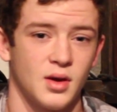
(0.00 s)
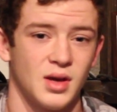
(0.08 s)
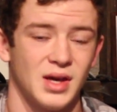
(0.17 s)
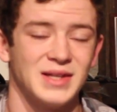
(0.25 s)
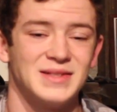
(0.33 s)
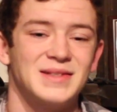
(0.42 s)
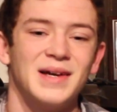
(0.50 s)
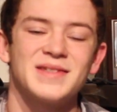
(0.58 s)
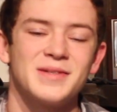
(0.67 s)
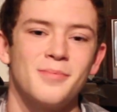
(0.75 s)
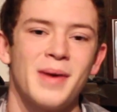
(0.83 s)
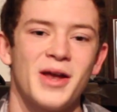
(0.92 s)
It
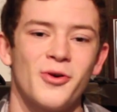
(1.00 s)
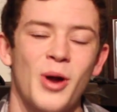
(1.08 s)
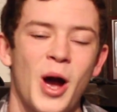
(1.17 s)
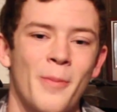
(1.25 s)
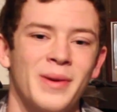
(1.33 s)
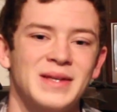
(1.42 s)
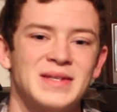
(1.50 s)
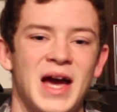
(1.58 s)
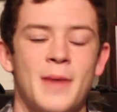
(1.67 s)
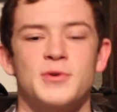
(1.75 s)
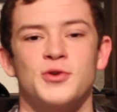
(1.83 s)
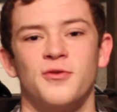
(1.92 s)
doesn't matter how many
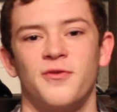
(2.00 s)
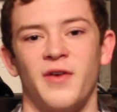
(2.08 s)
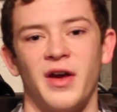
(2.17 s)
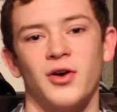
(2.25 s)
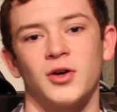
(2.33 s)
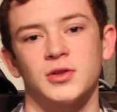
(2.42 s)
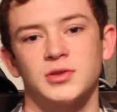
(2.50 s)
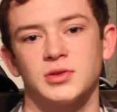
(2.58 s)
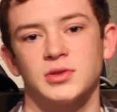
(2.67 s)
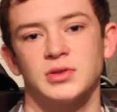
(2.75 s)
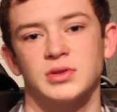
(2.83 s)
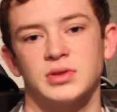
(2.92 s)
times you fail.
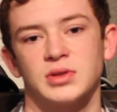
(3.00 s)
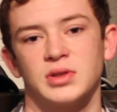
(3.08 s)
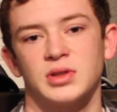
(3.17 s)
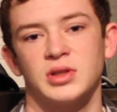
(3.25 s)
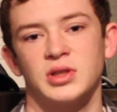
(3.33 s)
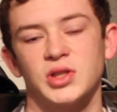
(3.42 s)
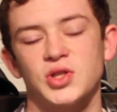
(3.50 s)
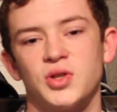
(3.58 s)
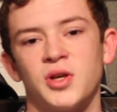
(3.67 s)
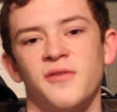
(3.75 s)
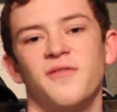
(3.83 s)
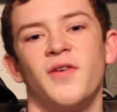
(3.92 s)
You
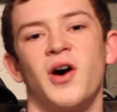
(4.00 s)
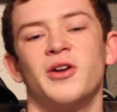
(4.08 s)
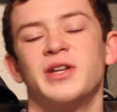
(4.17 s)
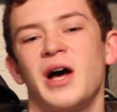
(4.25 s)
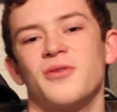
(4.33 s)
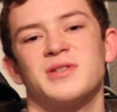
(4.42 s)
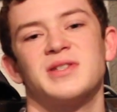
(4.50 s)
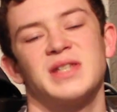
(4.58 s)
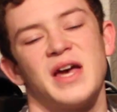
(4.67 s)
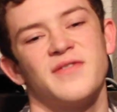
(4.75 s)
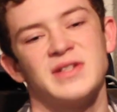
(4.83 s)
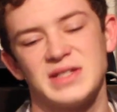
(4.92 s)
can fall down
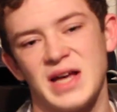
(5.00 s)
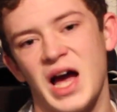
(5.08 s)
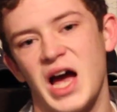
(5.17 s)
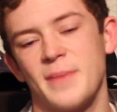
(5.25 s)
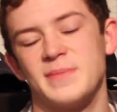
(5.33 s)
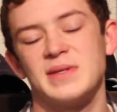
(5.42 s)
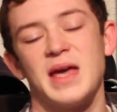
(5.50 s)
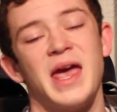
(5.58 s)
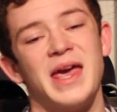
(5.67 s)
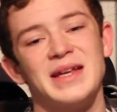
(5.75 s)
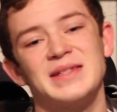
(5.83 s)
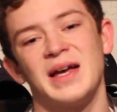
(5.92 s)
7 times,
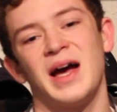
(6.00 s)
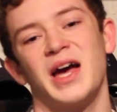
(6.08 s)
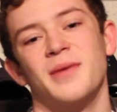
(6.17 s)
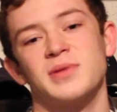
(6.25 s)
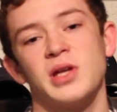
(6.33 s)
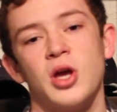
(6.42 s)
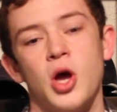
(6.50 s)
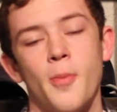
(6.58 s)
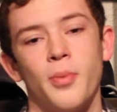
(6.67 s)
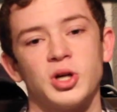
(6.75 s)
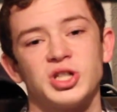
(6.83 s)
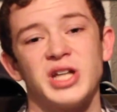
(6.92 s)
8 times,
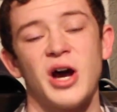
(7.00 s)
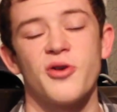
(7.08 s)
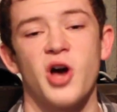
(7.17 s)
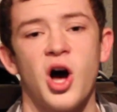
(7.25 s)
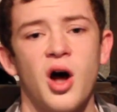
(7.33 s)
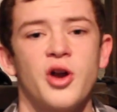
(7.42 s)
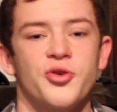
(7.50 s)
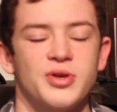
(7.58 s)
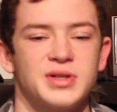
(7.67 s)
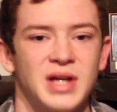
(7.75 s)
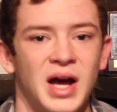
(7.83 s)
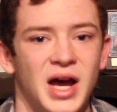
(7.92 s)
push down
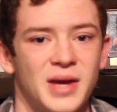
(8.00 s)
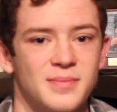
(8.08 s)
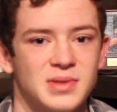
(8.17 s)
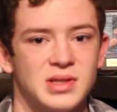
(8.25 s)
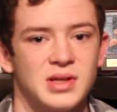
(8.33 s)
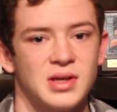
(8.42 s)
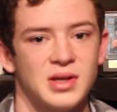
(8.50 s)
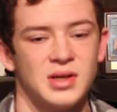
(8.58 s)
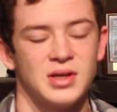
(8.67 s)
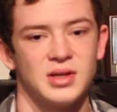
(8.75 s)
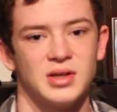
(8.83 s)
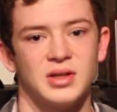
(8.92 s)
100 times,
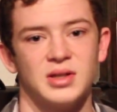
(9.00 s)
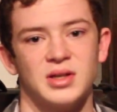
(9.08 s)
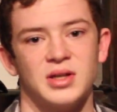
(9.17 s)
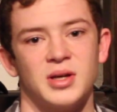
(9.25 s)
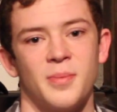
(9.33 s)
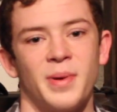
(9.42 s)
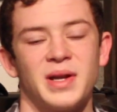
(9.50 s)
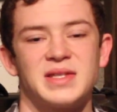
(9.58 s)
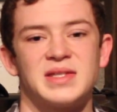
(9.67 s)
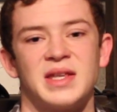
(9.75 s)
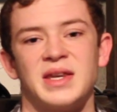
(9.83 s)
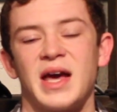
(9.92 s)
but it's
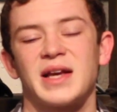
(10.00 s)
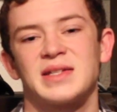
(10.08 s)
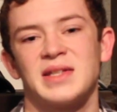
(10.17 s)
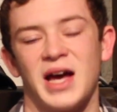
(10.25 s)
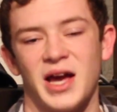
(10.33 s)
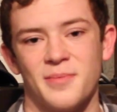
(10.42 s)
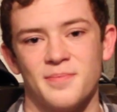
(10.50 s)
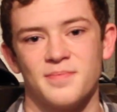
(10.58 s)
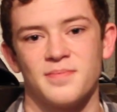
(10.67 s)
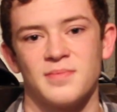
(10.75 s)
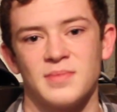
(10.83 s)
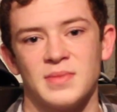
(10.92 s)
the next time.
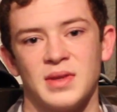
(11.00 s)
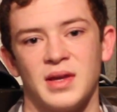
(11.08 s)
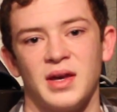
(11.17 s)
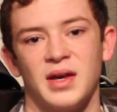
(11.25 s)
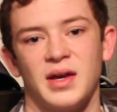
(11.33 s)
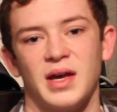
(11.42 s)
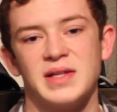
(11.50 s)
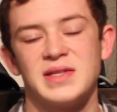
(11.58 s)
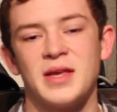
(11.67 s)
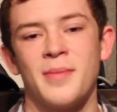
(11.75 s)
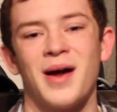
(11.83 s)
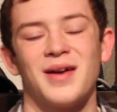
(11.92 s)
It's the
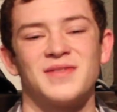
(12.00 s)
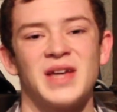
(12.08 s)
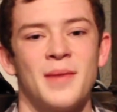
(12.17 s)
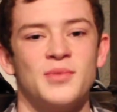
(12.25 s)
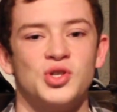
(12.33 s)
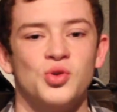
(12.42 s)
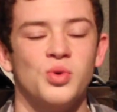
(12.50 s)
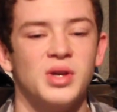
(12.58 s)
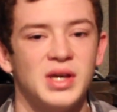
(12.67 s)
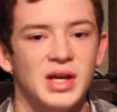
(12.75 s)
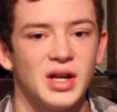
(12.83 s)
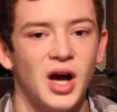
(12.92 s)
amount of times you
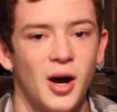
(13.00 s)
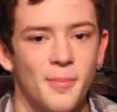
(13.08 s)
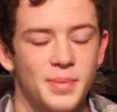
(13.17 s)
get up.